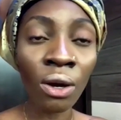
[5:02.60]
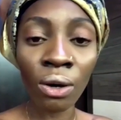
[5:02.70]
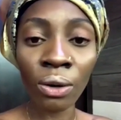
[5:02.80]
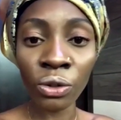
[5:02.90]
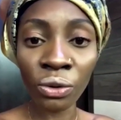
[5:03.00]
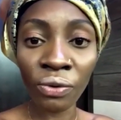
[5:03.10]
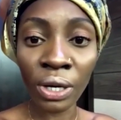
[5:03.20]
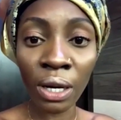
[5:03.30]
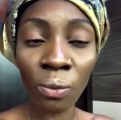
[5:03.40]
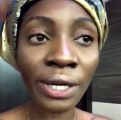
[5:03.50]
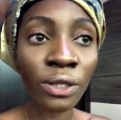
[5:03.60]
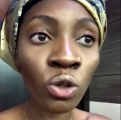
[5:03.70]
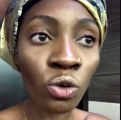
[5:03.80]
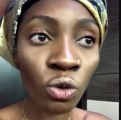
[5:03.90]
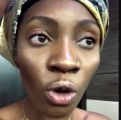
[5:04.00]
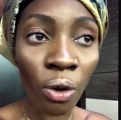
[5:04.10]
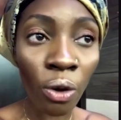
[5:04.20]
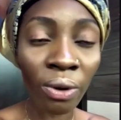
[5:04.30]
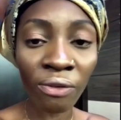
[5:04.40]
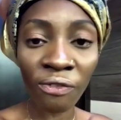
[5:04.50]
really wanted to
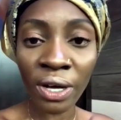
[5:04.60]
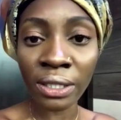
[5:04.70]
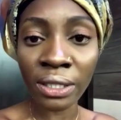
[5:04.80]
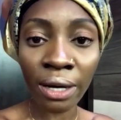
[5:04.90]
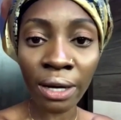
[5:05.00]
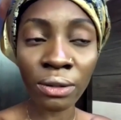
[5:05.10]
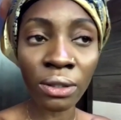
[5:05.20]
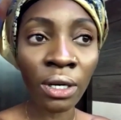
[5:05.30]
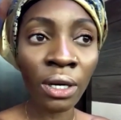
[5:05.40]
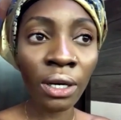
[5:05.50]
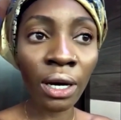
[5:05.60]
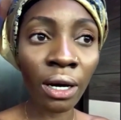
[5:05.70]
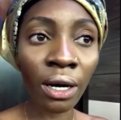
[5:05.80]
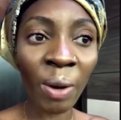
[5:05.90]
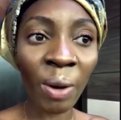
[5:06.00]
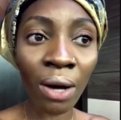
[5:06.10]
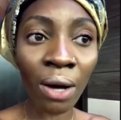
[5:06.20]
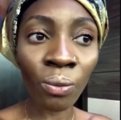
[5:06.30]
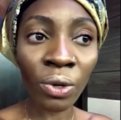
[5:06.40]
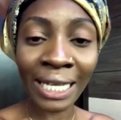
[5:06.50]
know and find out
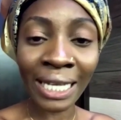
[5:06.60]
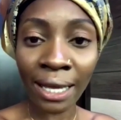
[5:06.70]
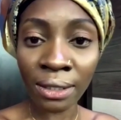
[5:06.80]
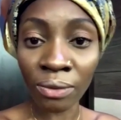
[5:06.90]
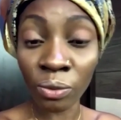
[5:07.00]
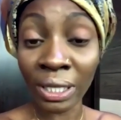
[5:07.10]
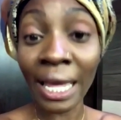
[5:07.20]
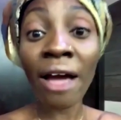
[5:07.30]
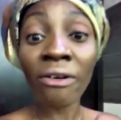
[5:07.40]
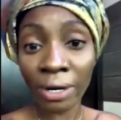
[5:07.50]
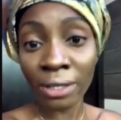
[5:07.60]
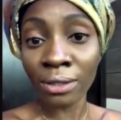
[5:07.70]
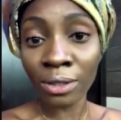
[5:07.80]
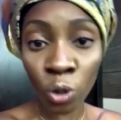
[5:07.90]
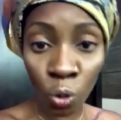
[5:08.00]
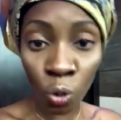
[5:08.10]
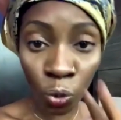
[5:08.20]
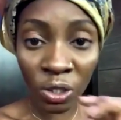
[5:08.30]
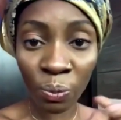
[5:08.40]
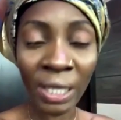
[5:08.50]
about what they had, the errand, so
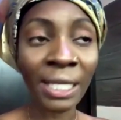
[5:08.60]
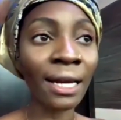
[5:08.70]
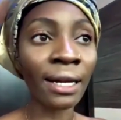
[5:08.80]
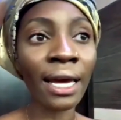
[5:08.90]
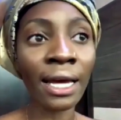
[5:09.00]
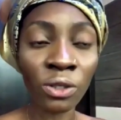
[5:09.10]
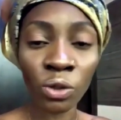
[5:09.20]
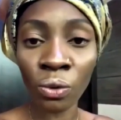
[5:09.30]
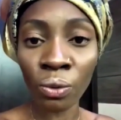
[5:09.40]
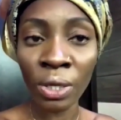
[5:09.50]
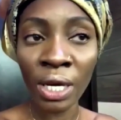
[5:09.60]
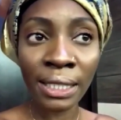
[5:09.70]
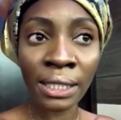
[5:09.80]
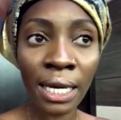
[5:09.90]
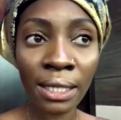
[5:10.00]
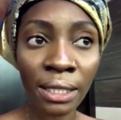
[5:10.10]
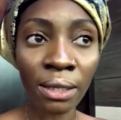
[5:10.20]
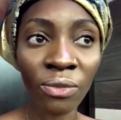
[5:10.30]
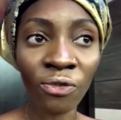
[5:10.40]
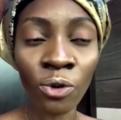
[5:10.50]
to speak, that they had sent
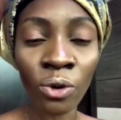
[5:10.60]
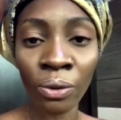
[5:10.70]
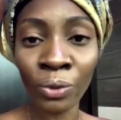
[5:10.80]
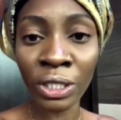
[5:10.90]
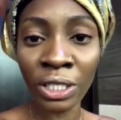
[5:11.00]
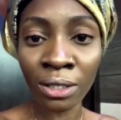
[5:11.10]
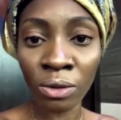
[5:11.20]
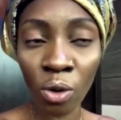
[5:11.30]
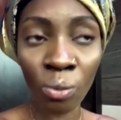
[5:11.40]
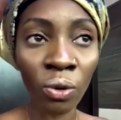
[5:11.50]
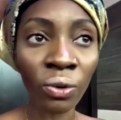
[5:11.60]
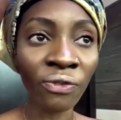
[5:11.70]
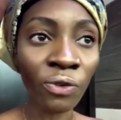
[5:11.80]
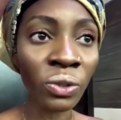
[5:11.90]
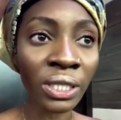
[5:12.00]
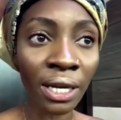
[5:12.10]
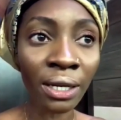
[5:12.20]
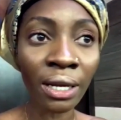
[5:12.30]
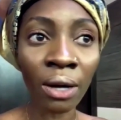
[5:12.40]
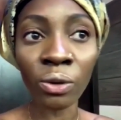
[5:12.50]
him for, which is normal. If you
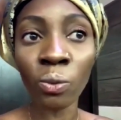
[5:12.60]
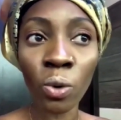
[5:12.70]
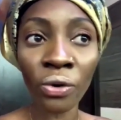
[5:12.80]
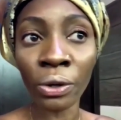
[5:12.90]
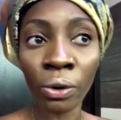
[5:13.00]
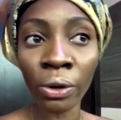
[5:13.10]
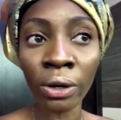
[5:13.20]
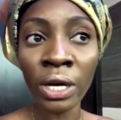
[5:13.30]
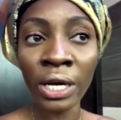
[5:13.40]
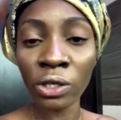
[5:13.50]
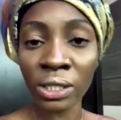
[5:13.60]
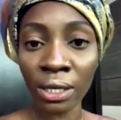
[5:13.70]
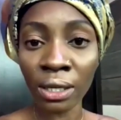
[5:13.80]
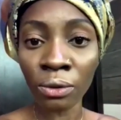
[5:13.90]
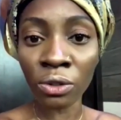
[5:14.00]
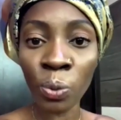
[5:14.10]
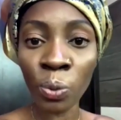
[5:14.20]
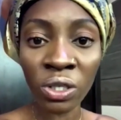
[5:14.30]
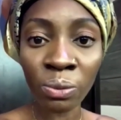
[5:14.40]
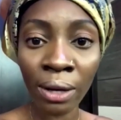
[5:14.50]
send out a warrior or you send out a
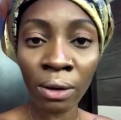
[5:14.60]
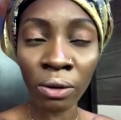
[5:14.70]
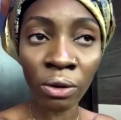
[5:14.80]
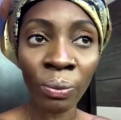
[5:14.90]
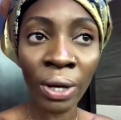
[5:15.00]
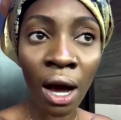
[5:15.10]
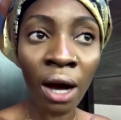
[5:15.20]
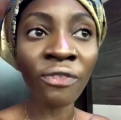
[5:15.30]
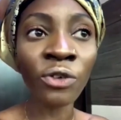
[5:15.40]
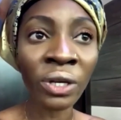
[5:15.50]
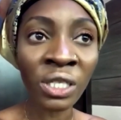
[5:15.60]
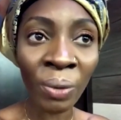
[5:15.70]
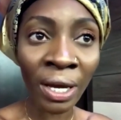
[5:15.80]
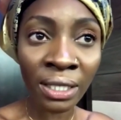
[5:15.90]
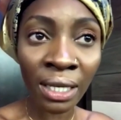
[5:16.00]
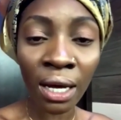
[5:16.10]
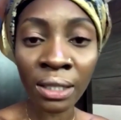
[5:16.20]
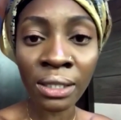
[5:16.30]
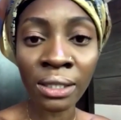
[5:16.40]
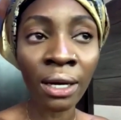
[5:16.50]
spokesman on your behalf, you expect an
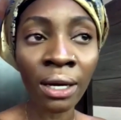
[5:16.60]
answer.